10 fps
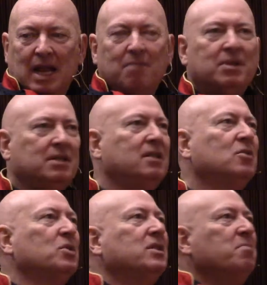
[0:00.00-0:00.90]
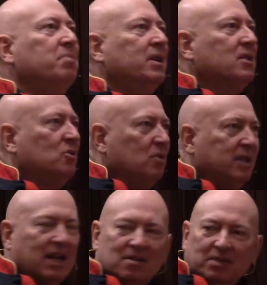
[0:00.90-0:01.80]
My sister was embarrassed to
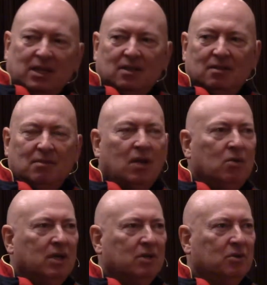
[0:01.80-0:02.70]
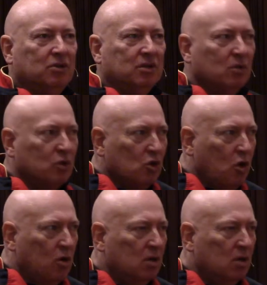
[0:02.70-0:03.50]
tell me. I look at her, she said, what's wrong?